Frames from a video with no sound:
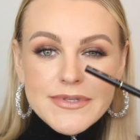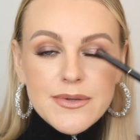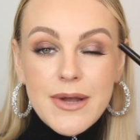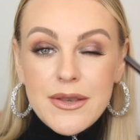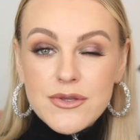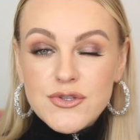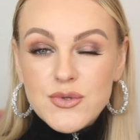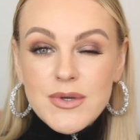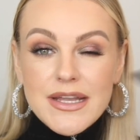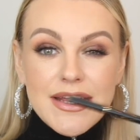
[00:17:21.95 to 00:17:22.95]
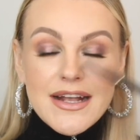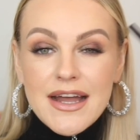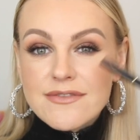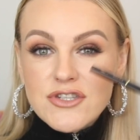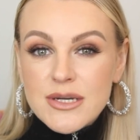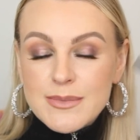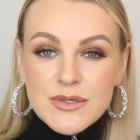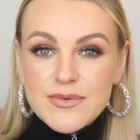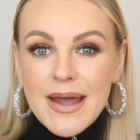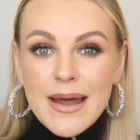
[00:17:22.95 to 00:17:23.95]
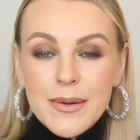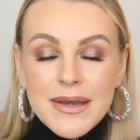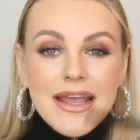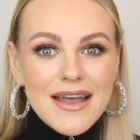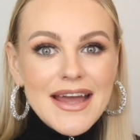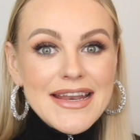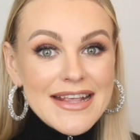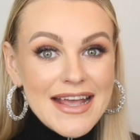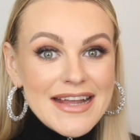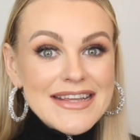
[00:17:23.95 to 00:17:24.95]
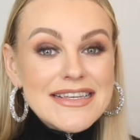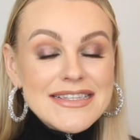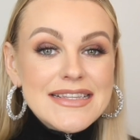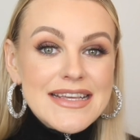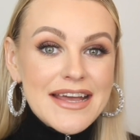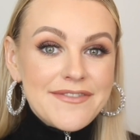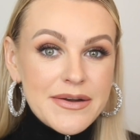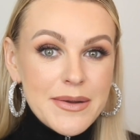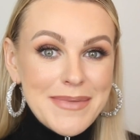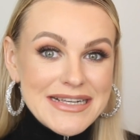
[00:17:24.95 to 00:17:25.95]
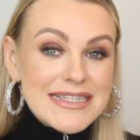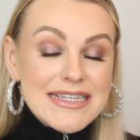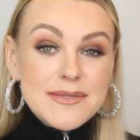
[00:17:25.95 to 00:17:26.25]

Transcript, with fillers: so when you do it, it kind of jumps around and it can easily get very messy,